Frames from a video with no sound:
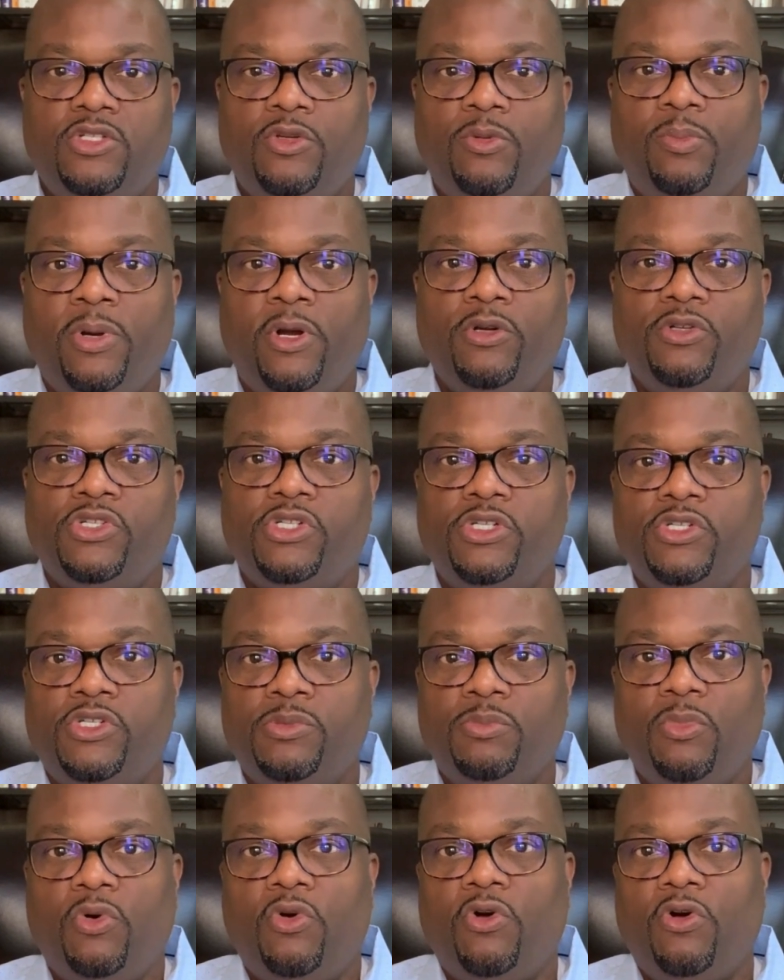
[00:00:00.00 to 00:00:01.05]
purchase
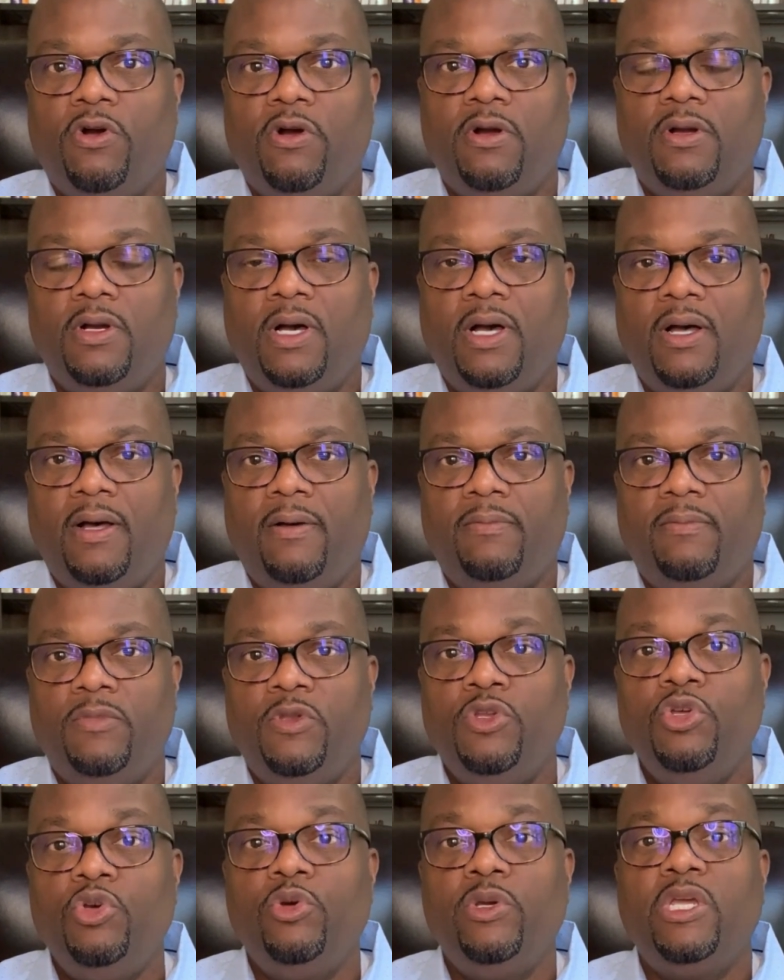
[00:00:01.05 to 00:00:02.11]
more
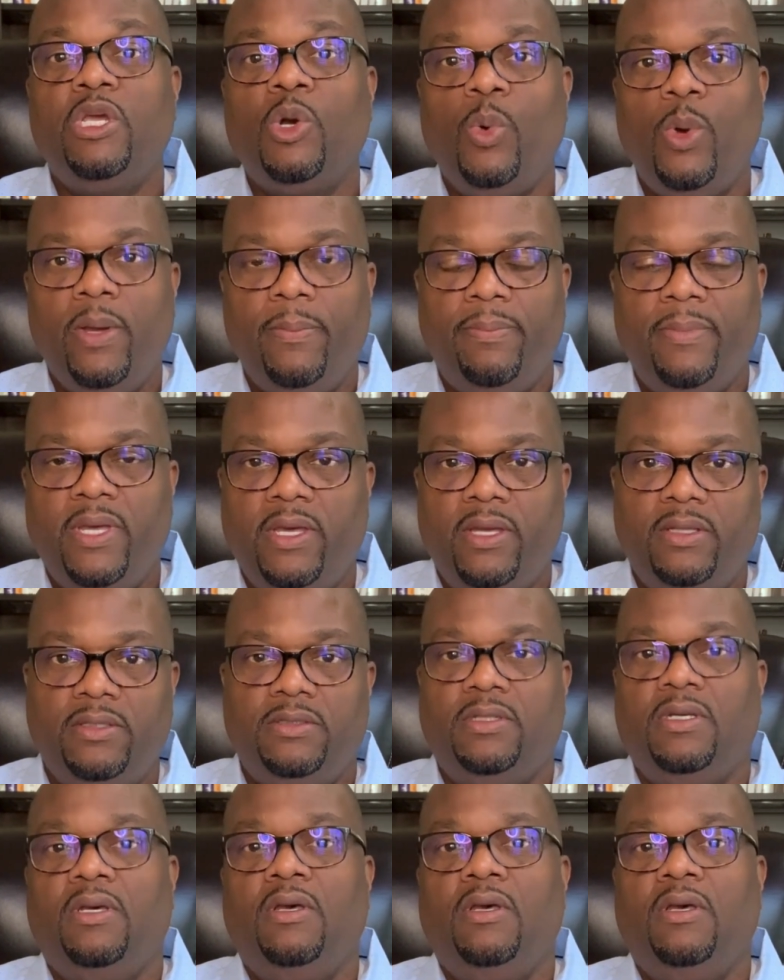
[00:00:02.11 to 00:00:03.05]
new equipment,